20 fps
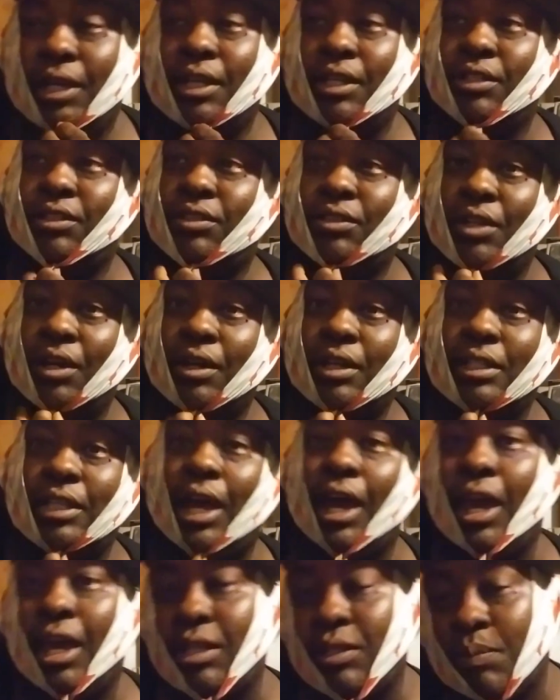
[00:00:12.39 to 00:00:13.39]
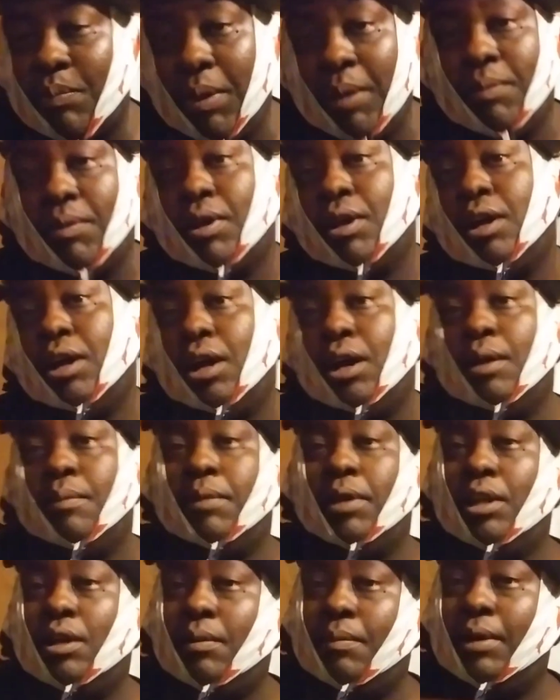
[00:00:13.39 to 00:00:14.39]
and stuff because i had some people to
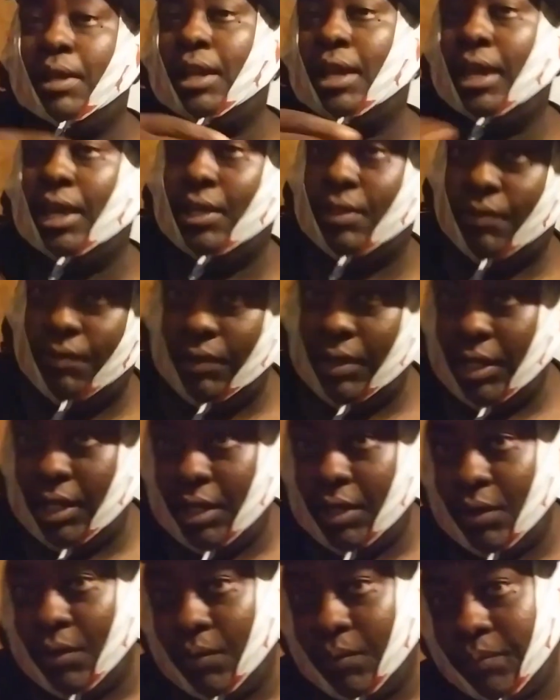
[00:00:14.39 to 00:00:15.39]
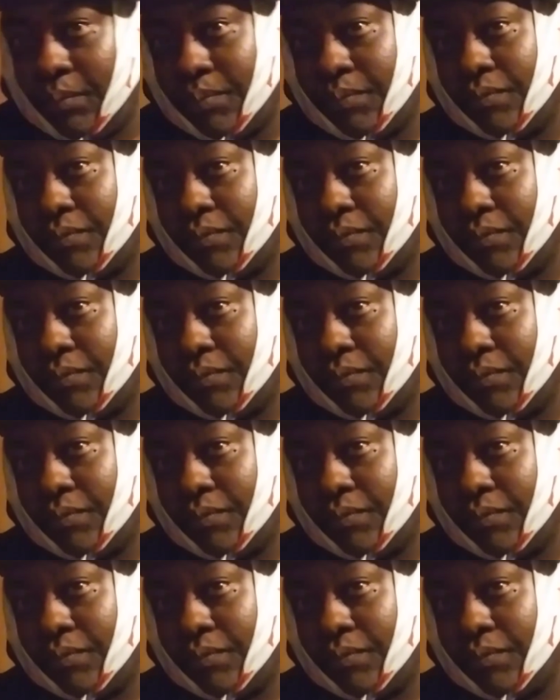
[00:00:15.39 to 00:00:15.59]
comment on my last video